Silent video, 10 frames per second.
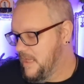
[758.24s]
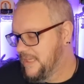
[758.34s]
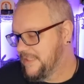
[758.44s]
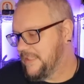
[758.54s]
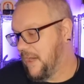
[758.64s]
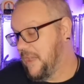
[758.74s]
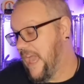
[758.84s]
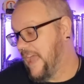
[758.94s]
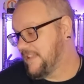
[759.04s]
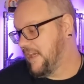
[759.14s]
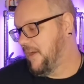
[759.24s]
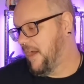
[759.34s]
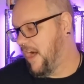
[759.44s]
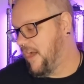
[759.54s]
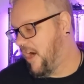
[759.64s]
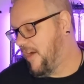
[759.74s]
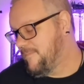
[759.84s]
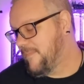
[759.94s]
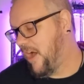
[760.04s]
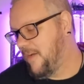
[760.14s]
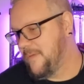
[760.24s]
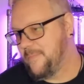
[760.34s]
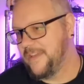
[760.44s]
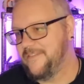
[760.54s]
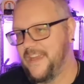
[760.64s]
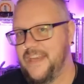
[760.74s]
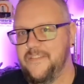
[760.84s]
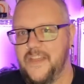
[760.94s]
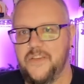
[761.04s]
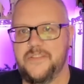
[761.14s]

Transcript: So I'm a big fan of those.